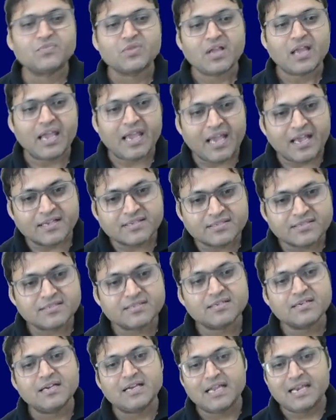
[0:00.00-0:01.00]
is
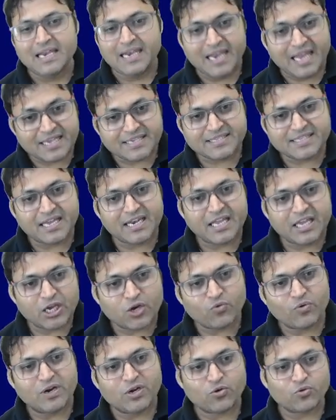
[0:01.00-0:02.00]
less than
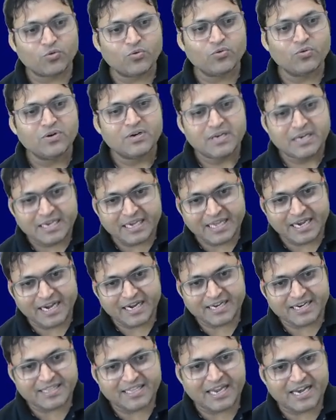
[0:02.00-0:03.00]
equal to
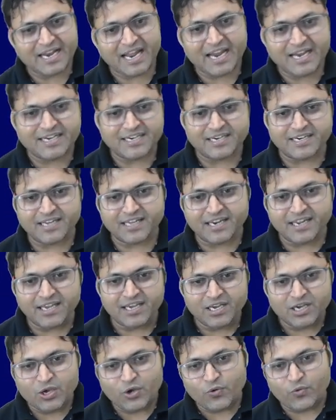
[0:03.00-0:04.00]
greater than 90 degree,
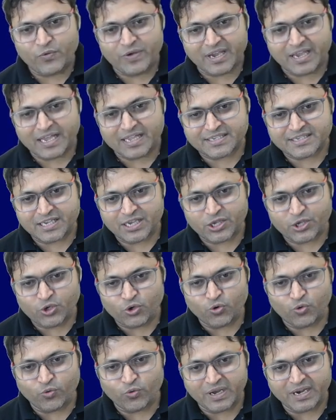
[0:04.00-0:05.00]
we can say
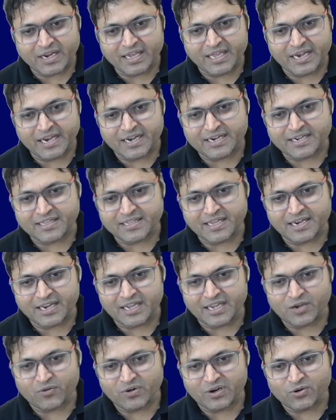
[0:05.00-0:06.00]
u1 greater than
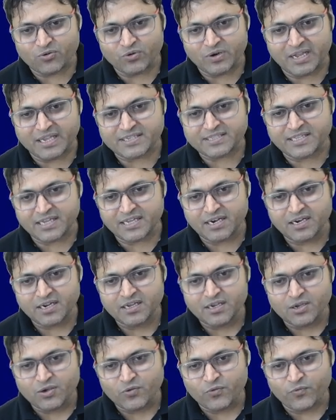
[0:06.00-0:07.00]
equal to less than
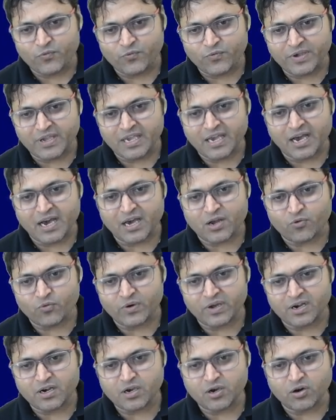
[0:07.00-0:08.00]

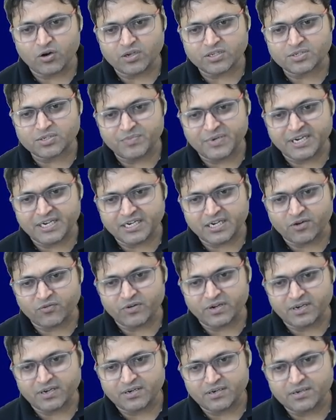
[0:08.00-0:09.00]
vr1 cos beta 1.
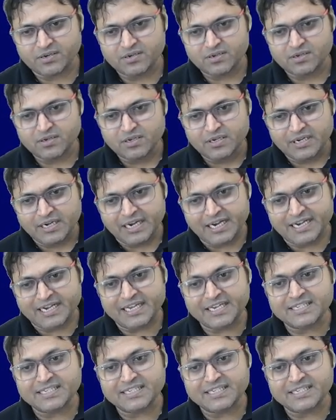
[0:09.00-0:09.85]
It is